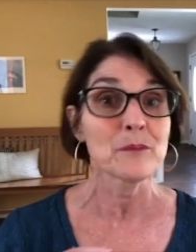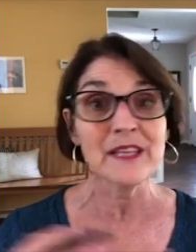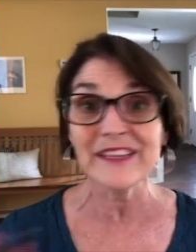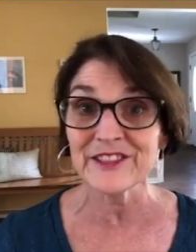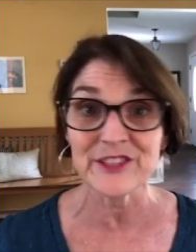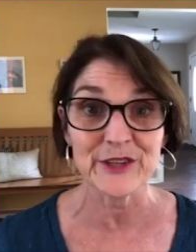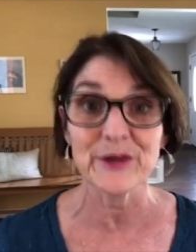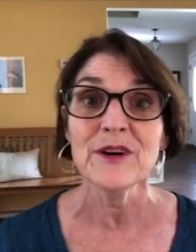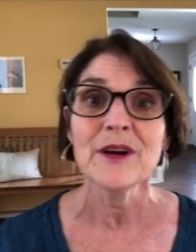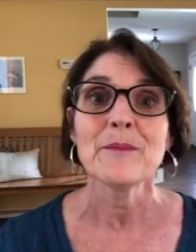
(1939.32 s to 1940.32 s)
please
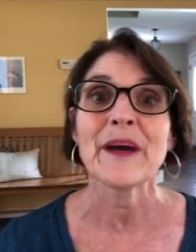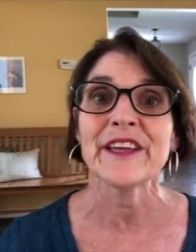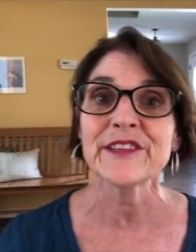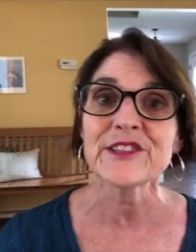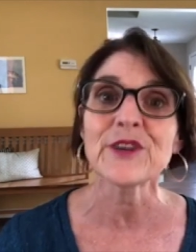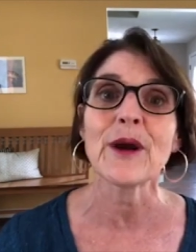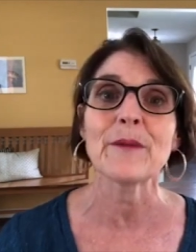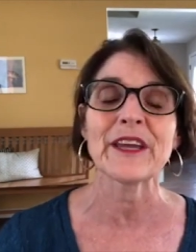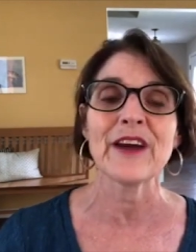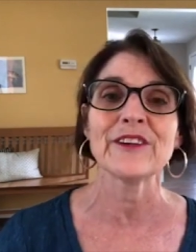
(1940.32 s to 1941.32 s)
do. My Instagram
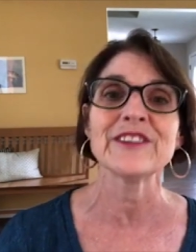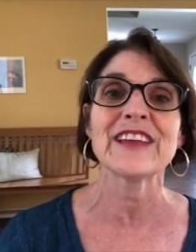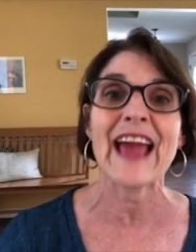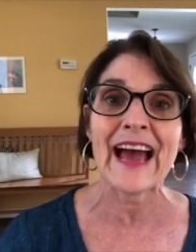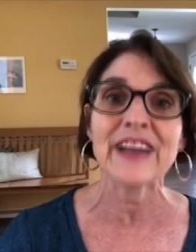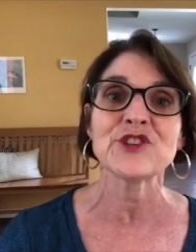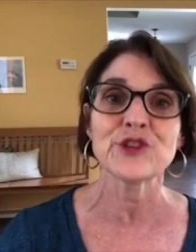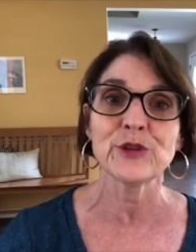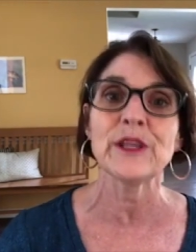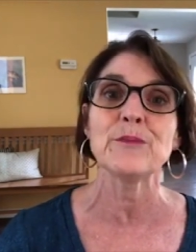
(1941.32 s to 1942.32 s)
account is
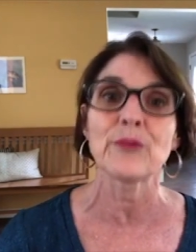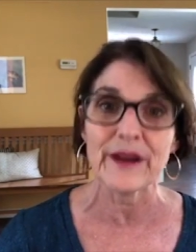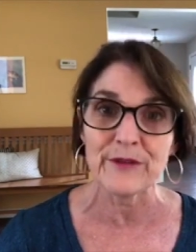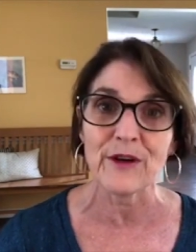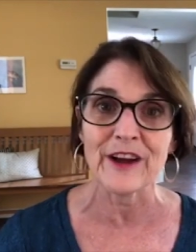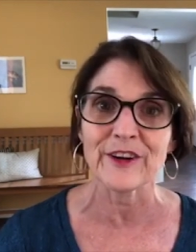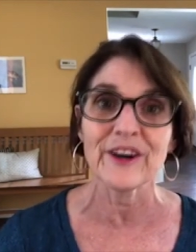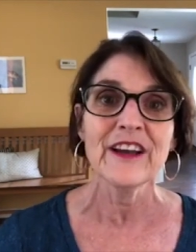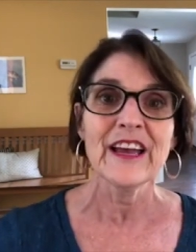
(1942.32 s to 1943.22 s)
@JulieBraveWriter,